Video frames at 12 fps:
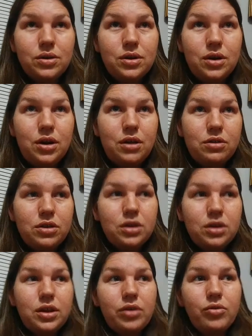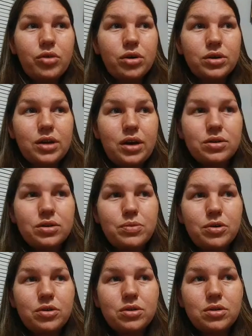if this thing works how it's
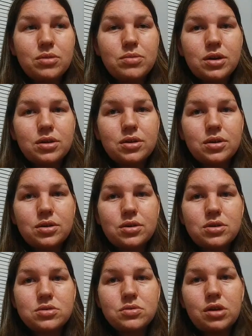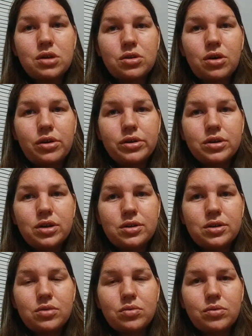supposed to, because the surge arrestor, all it does is